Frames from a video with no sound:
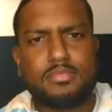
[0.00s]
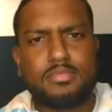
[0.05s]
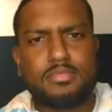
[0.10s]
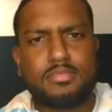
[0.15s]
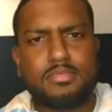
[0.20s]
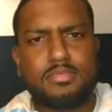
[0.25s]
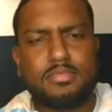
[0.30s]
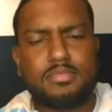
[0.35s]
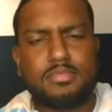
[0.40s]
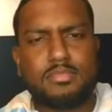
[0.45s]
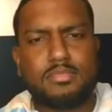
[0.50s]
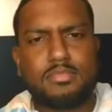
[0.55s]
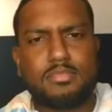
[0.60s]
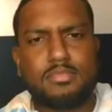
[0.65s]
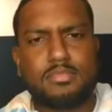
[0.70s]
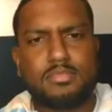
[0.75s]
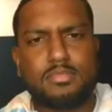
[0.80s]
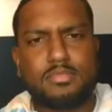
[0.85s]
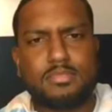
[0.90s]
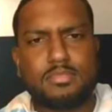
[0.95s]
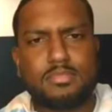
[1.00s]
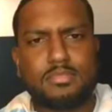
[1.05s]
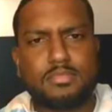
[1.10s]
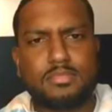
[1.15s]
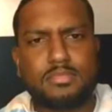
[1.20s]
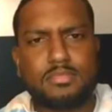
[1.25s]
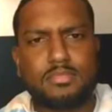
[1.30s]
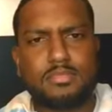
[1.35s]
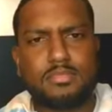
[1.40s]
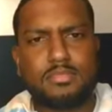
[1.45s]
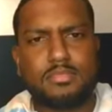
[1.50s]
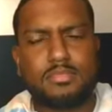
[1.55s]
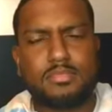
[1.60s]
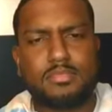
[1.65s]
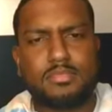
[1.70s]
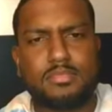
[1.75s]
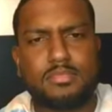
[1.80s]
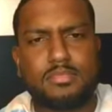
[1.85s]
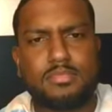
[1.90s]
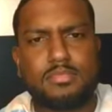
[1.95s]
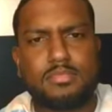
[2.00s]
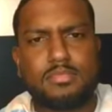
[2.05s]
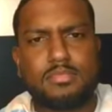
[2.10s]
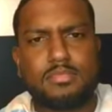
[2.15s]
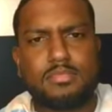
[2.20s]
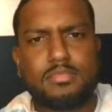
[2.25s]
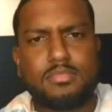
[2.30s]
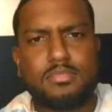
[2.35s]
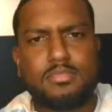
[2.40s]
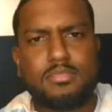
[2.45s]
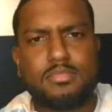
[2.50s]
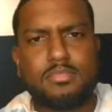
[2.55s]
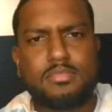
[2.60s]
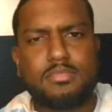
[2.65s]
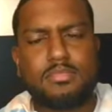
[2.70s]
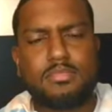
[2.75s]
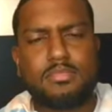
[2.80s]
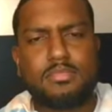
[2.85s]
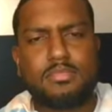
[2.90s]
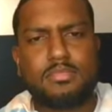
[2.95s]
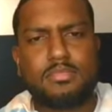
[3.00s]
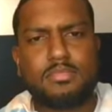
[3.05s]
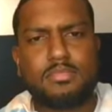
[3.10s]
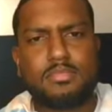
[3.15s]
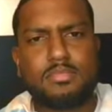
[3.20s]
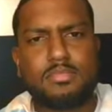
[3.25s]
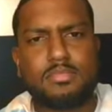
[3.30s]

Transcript: This person isn't speaking.